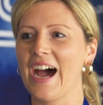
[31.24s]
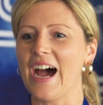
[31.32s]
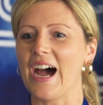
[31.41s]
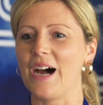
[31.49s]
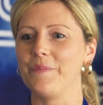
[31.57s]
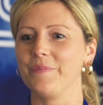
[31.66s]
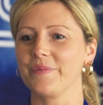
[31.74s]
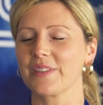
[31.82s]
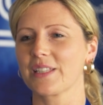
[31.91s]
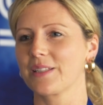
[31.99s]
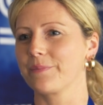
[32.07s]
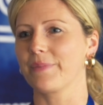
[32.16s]

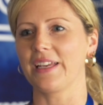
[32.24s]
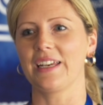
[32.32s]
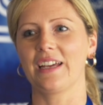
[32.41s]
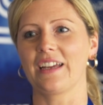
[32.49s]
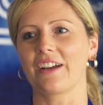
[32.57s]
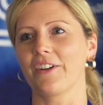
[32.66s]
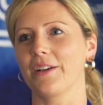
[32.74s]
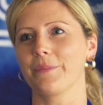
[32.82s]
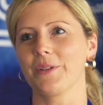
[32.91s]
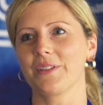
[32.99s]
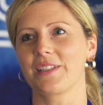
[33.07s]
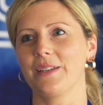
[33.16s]
It's been
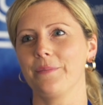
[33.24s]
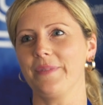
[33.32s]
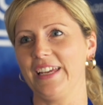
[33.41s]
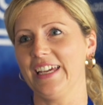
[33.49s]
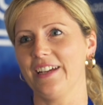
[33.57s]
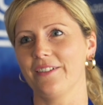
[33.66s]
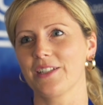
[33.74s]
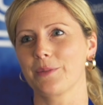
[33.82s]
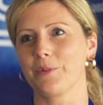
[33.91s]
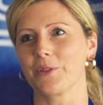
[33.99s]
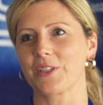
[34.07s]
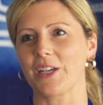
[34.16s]
incredible to be here at
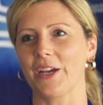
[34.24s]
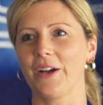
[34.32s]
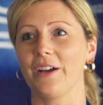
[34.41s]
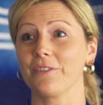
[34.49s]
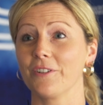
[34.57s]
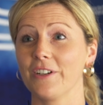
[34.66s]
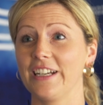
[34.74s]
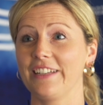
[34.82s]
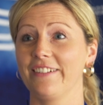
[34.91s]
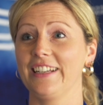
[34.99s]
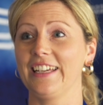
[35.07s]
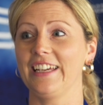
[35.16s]
Sporto. I've
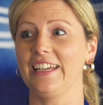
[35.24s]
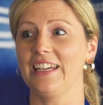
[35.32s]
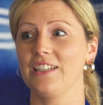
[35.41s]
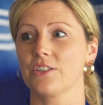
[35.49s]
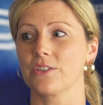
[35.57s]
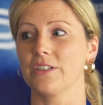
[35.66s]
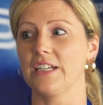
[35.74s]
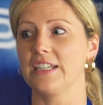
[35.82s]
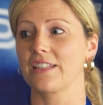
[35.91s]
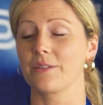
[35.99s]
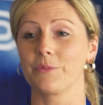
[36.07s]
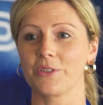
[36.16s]
really, really
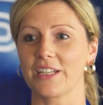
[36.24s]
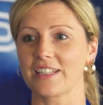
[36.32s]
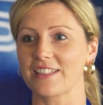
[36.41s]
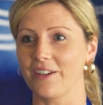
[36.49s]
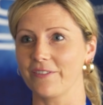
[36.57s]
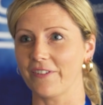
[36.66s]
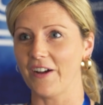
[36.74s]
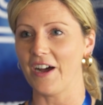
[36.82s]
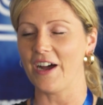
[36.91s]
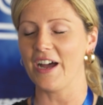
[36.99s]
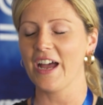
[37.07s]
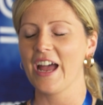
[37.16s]
enjoyed the morning so
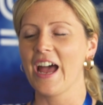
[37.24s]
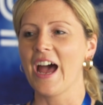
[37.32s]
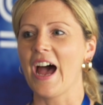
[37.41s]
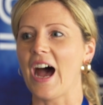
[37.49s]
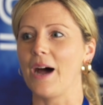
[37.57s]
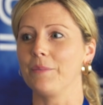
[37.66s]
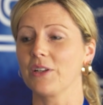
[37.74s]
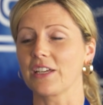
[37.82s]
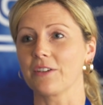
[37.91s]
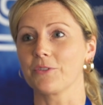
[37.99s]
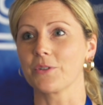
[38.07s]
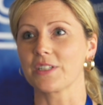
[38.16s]
far.
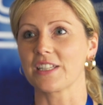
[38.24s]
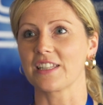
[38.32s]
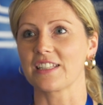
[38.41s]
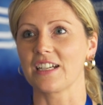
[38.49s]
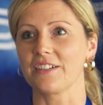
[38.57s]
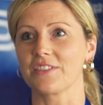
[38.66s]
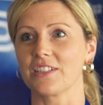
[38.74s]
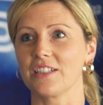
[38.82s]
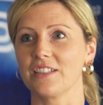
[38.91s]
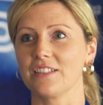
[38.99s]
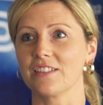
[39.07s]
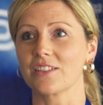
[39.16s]
Looking forward to this
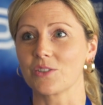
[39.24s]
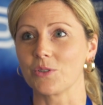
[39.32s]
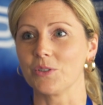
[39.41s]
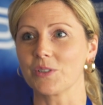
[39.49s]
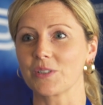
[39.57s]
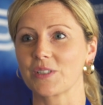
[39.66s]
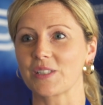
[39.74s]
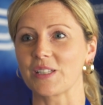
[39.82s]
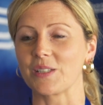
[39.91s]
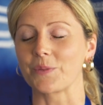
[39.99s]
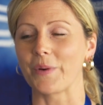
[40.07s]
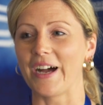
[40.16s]
afternoon's talks
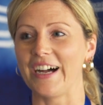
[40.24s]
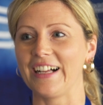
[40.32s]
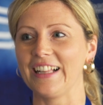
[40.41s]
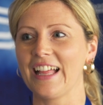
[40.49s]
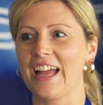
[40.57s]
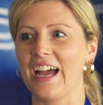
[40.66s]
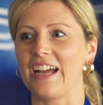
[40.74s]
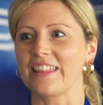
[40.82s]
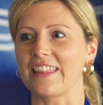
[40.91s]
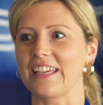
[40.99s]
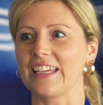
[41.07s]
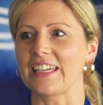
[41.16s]
as well. I
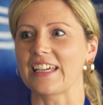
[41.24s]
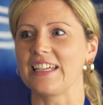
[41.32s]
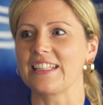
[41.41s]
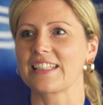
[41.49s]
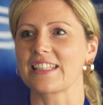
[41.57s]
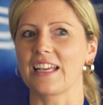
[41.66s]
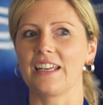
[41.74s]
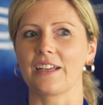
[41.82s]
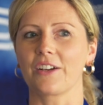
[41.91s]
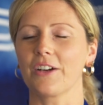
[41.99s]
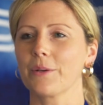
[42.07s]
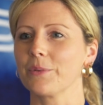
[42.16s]
think it's an
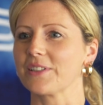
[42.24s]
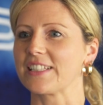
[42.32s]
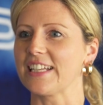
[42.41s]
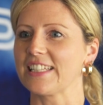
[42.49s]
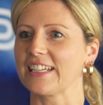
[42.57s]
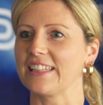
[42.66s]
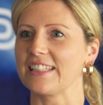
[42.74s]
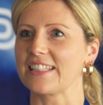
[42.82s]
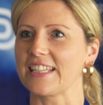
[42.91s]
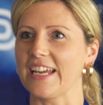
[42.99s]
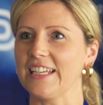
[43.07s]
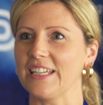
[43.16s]
incredible setting in the
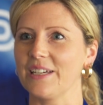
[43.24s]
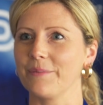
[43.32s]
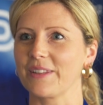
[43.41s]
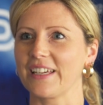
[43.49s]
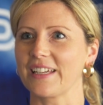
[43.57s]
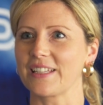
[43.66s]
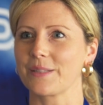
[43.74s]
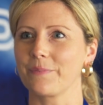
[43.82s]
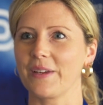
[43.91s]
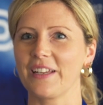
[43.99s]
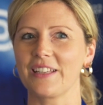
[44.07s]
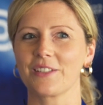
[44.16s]
stadium. I think
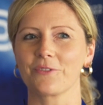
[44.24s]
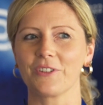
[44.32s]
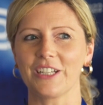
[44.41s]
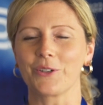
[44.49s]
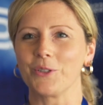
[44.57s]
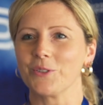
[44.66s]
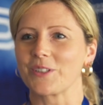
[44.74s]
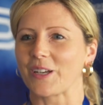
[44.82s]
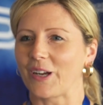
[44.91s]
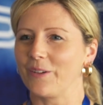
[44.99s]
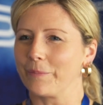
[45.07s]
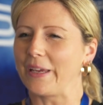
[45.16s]
it's really cool to
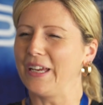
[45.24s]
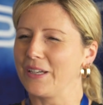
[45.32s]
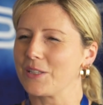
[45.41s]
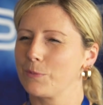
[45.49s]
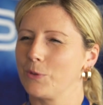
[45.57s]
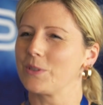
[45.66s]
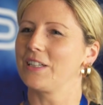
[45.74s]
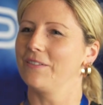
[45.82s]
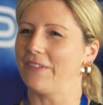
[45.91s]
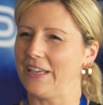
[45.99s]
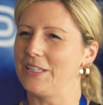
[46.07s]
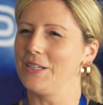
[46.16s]
kind of be in a
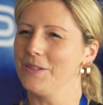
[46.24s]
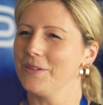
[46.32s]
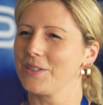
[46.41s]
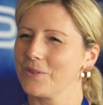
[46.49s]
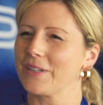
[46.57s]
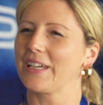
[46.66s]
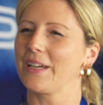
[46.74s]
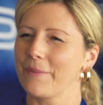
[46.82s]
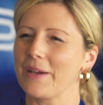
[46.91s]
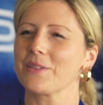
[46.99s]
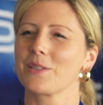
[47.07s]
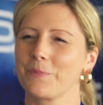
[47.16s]
sporting venue and talking
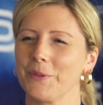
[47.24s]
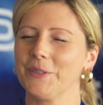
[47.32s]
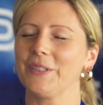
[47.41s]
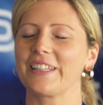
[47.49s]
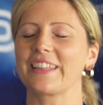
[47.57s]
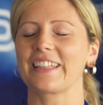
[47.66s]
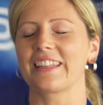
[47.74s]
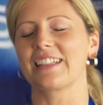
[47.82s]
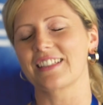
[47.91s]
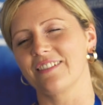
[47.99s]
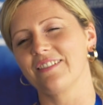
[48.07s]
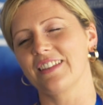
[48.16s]
about sport. I think
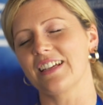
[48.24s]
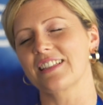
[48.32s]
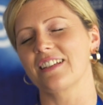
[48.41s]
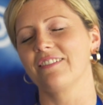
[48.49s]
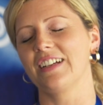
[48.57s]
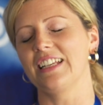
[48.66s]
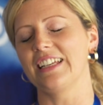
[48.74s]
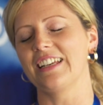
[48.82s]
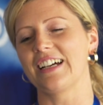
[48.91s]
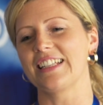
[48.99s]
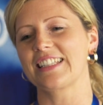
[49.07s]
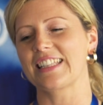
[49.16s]
that's a really
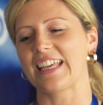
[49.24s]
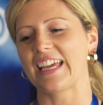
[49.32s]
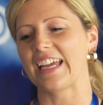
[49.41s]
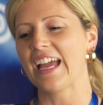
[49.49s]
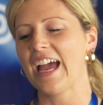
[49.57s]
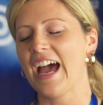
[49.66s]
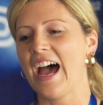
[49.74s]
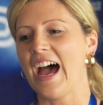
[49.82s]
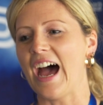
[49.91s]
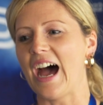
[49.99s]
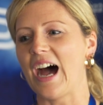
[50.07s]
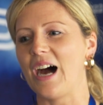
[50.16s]
nice thing.
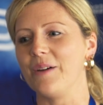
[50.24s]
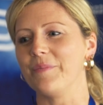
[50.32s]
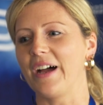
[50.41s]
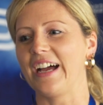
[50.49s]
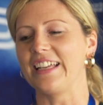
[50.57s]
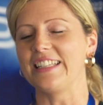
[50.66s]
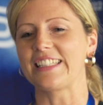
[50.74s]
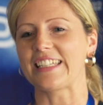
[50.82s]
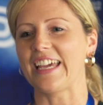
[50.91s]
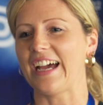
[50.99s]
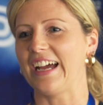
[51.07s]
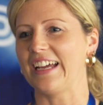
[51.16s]
And
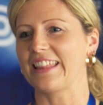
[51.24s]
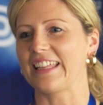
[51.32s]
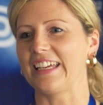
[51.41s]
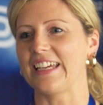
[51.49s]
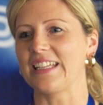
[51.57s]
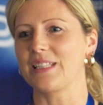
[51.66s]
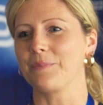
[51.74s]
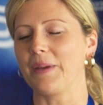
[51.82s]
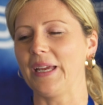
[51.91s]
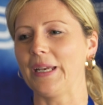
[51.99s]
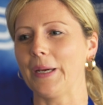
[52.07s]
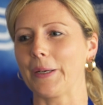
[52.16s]
yeah, I think it's
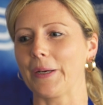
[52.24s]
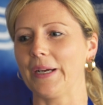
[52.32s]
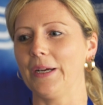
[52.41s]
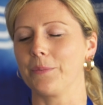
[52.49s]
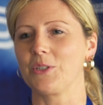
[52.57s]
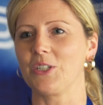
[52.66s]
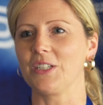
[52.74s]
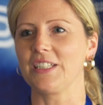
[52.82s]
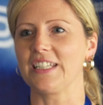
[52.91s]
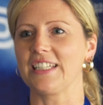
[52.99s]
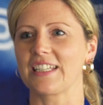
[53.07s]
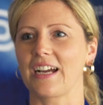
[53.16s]
been a great
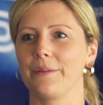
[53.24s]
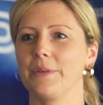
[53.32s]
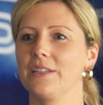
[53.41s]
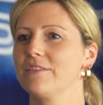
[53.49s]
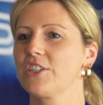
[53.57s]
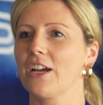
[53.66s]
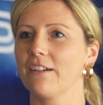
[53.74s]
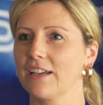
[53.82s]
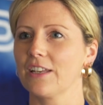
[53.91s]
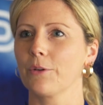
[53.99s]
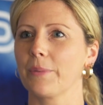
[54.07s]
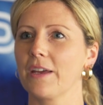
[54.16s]
opportunity to come and share a
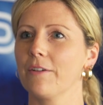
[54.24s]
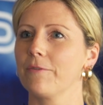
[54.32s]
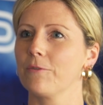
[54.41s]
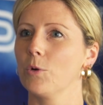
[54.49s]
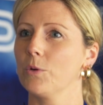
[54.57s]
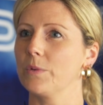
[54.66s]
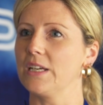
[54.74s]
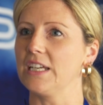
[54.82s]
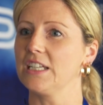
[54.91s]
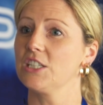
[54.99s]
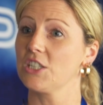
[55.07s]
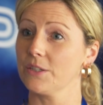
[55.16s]
little bit of what
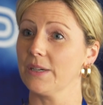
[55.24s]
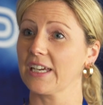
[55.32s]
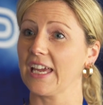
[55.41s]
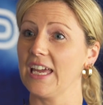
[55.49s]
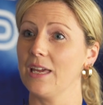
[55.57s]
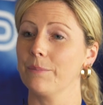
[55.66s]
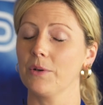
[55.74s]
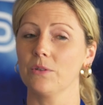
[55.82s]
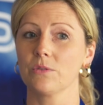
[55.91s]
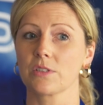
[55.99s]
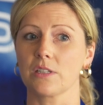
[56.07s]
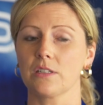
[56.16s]
we do at CAKE, but
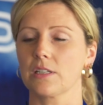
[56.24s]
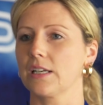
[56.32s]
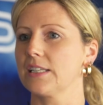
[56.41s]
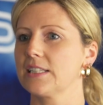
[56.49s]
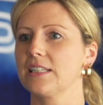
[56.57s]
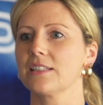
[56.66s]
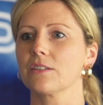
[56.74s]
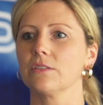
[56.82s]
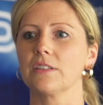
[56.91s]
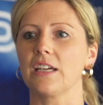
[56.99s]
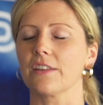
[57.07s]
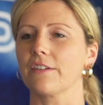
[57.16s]
also to listen in to
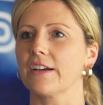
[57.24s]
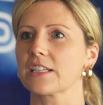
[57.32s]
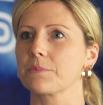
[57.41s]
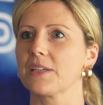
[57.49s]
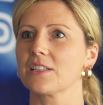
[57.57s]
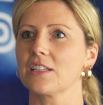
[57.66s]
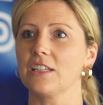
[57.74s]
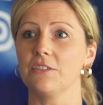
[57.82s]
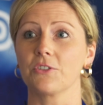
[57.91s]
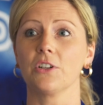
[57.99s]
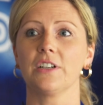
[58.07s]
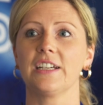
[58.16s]
all the other experts that
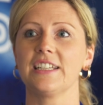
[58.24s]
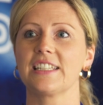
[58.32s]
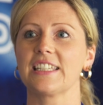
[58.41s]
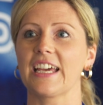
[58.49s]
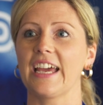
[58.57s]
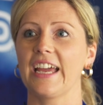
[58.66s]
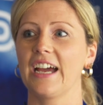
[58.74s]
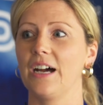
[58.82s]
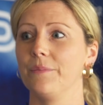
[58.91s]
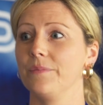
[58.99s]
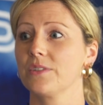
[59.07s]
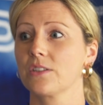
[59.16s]
you've got here today.
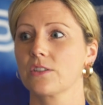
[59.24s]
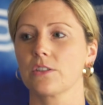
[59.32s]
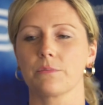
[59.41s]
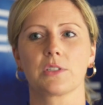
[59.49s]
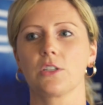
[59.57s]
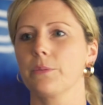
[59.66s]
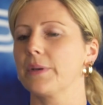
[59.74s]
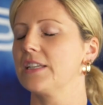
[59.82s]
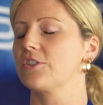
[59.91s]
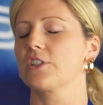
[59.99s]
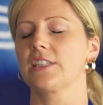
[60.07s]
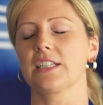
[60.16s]
Some super
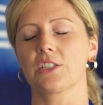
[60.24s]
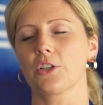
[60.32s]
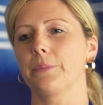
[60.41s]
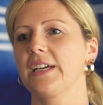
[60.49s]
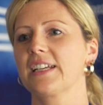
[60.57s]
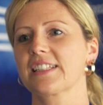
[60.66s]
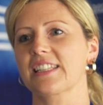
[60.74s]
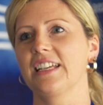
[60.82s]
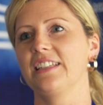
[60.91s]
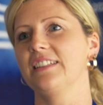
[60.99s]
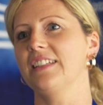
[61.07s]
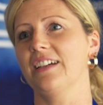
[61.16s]
interesting topics.
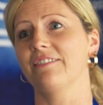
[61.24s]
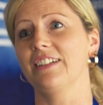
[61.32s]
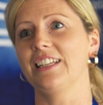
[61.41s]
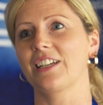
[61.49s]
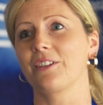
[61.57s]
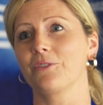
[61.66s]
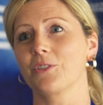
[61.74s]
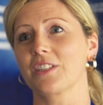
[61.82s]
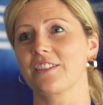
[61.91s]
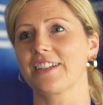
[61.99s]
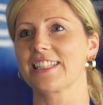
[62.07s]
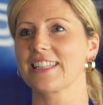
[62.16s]
And yeah, really looking forward
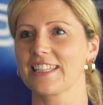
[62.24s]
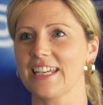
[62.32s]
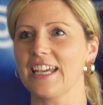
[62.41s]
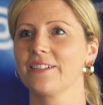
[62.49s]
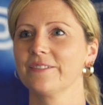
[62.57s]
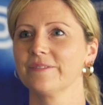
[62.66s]
to the rest of the day.